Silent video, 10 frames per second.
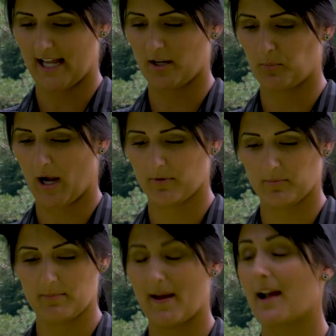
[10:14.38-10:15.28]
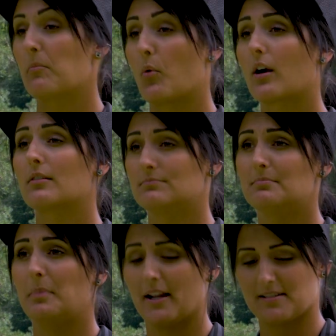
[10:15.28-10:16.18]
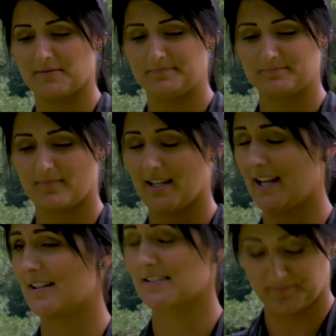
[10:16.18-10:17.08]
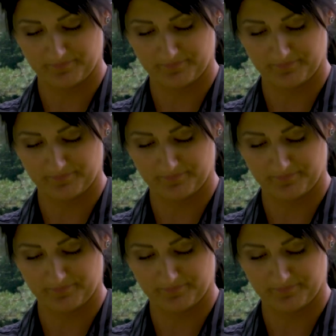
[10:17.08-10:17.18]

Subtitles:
could probably bag more, but it is.